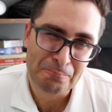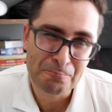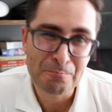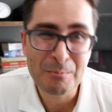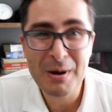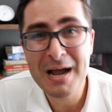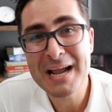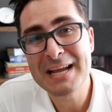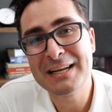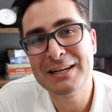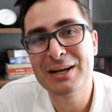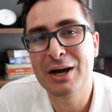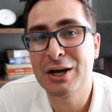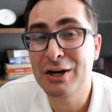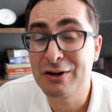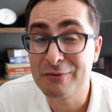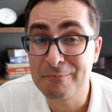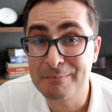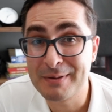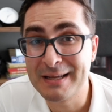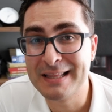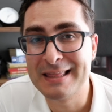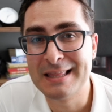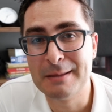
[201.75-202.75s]
might not
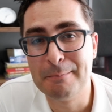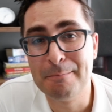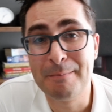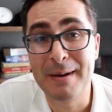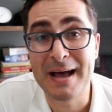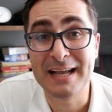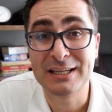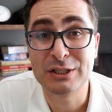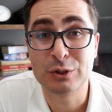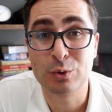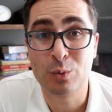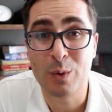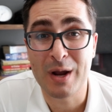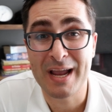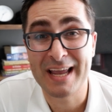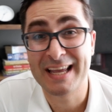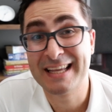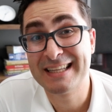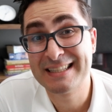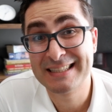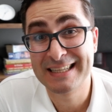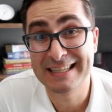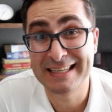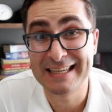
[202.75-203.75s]
have been the best
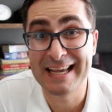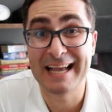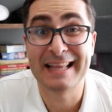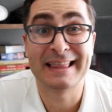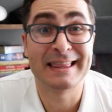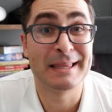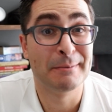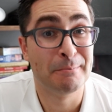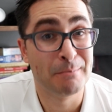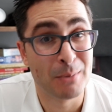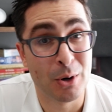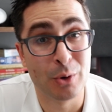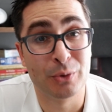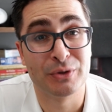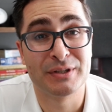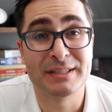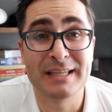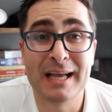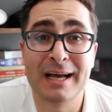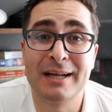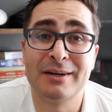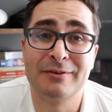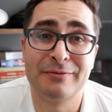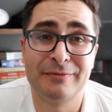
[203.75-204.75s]
way to get the
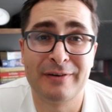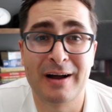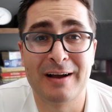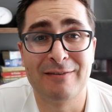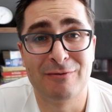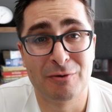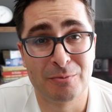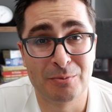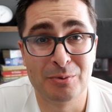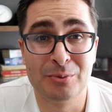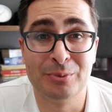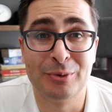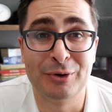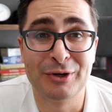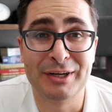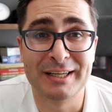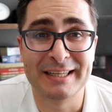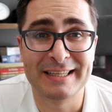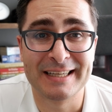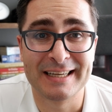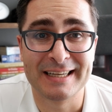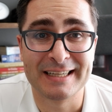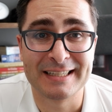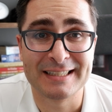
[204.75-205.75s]
most out of Fiverr
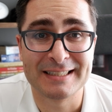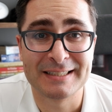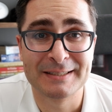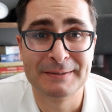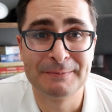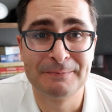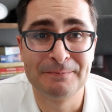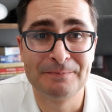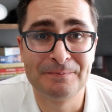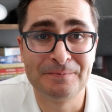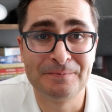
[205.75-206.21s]
promoted gigs.